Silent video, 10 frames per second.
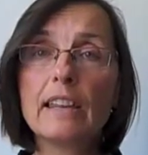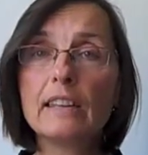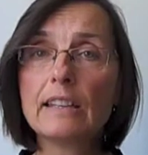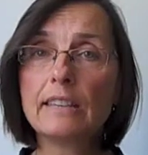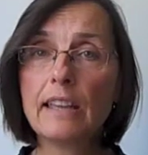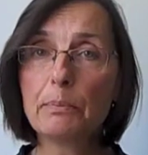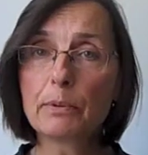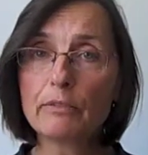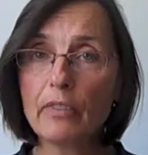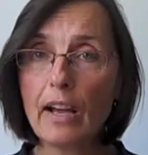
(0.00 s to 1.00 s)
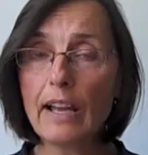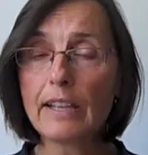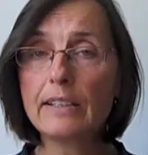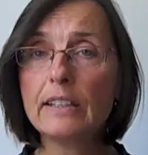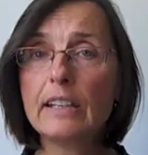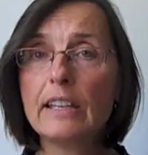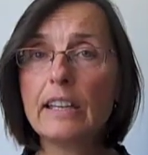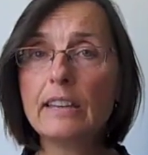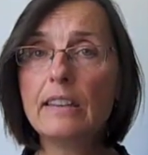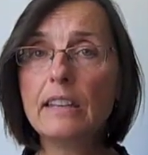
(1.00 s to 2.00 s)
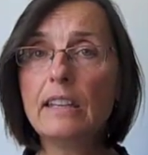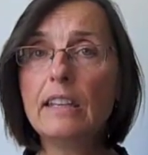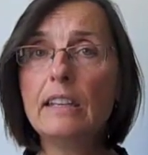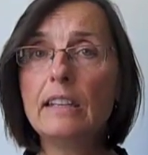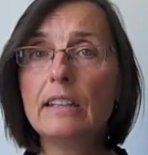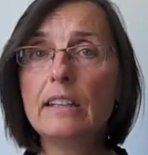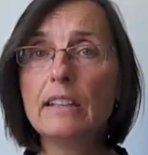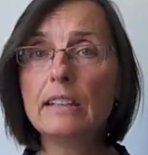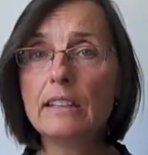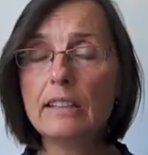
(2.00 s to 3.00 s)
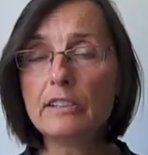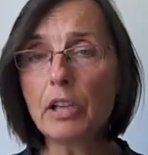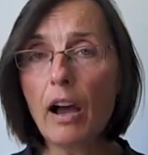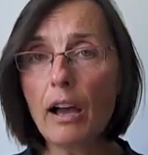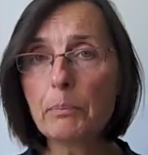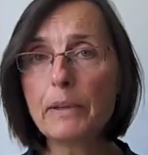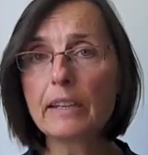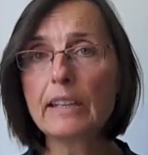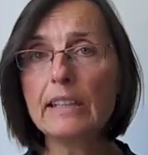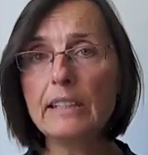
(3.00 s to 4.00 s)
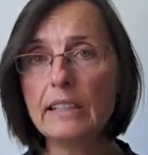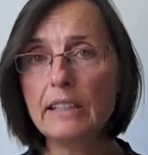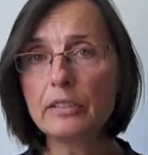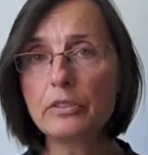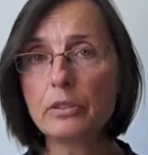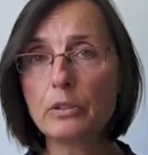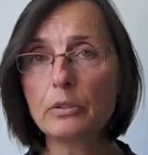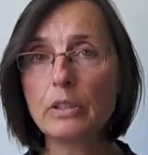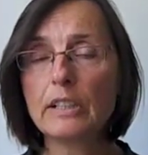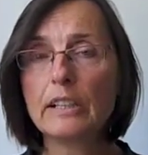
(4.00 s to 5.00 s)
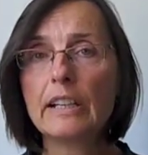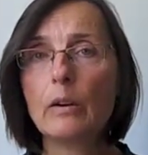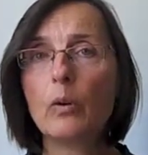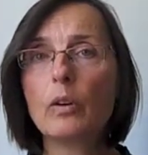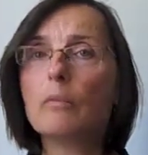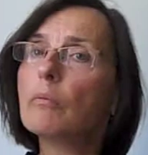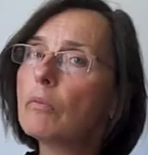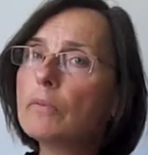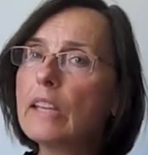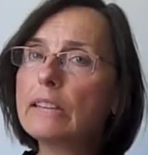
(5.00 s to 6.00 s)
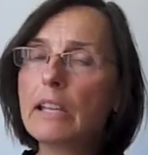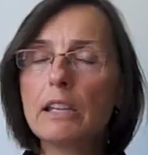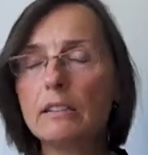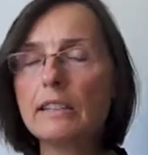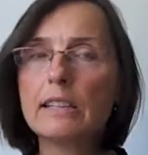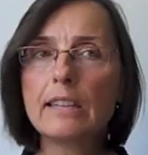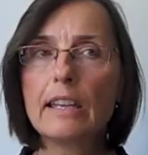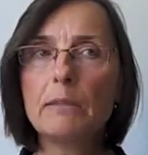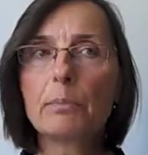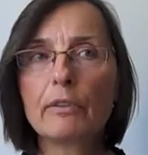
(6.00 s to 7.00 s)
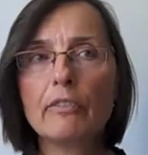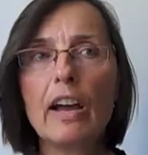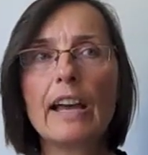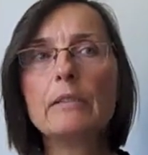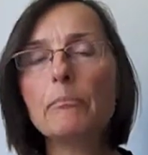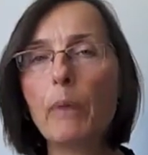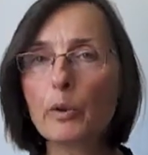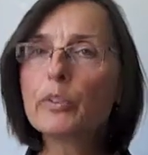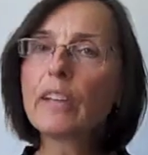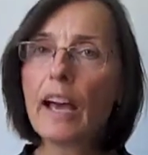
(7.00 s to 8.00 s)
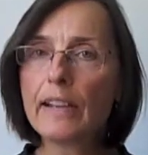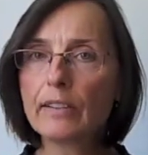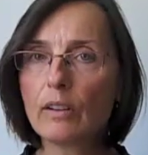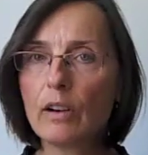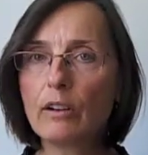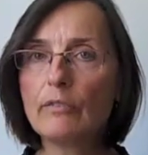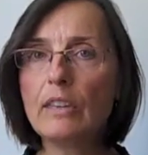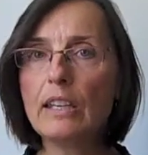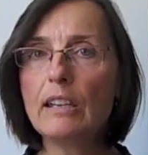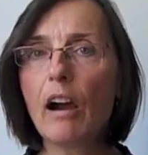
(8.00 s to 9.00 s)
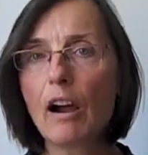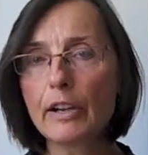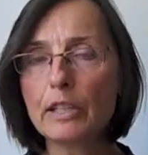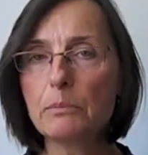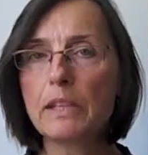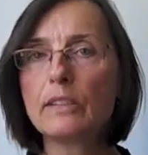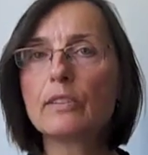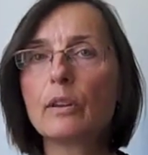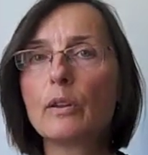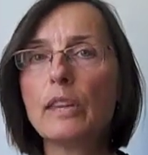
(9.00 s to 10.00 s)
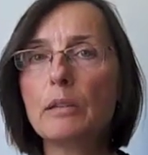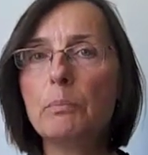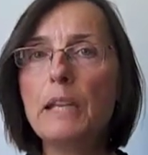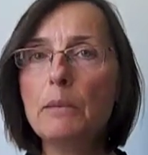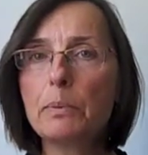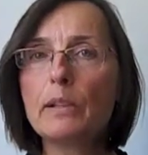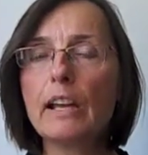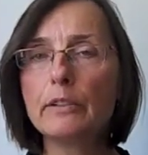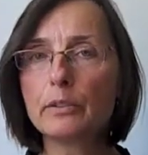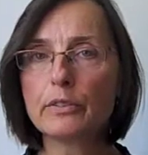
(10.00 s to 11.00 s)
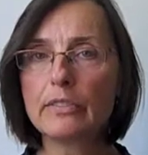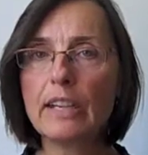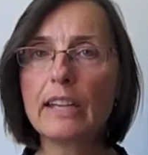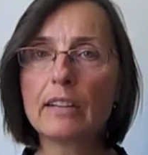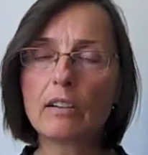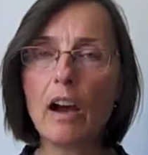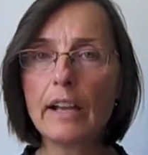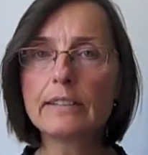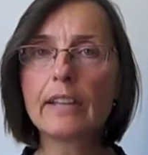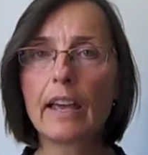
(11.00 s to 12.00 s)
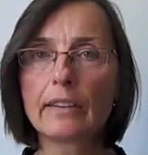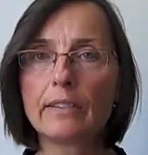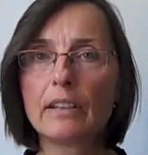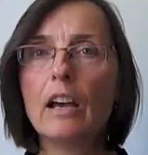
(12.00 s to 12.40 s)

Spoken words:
that they provide the topic and the issue, that they provide both sides of the argument so that people understand the context